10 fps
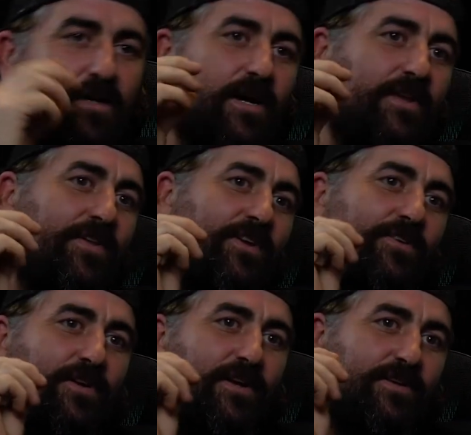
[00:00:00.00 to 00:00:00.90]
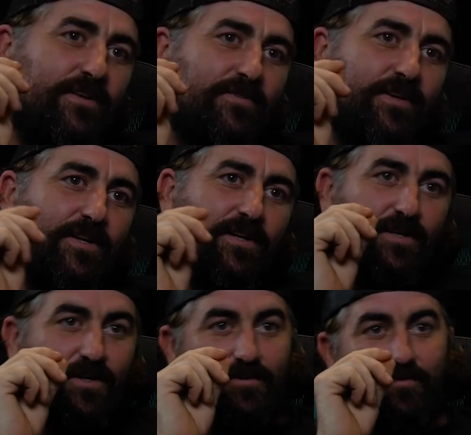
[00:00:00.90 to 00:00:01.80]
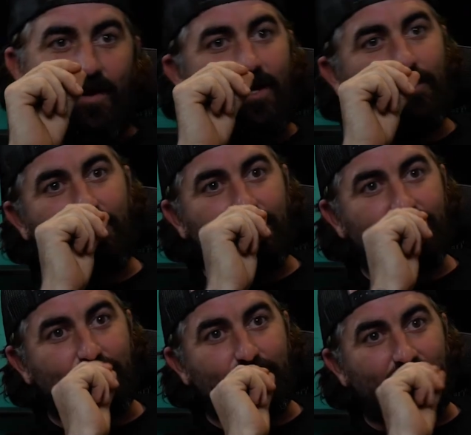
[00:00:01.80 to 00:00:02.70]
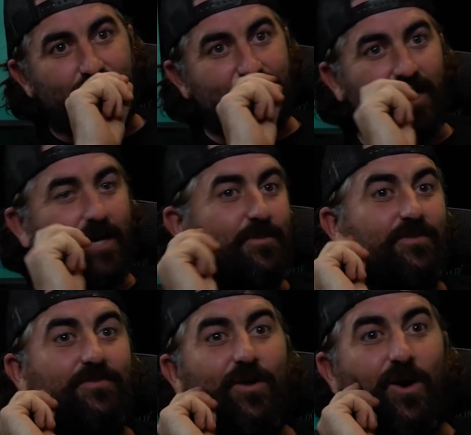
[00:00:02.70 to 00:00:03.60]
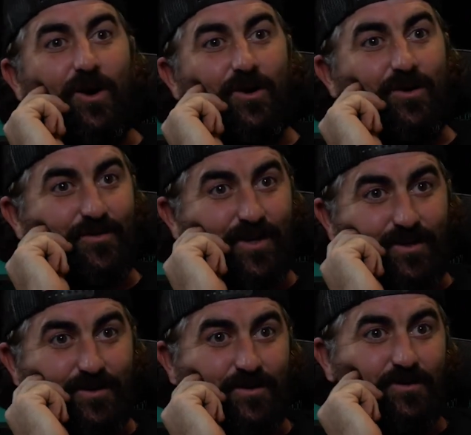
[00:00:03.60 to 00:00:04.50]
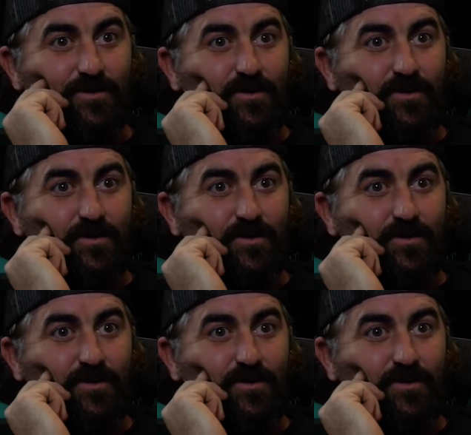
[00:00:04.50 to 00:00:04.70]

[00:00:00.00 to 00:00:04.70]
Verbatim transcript: I think creativity can define a person by the type of art they do.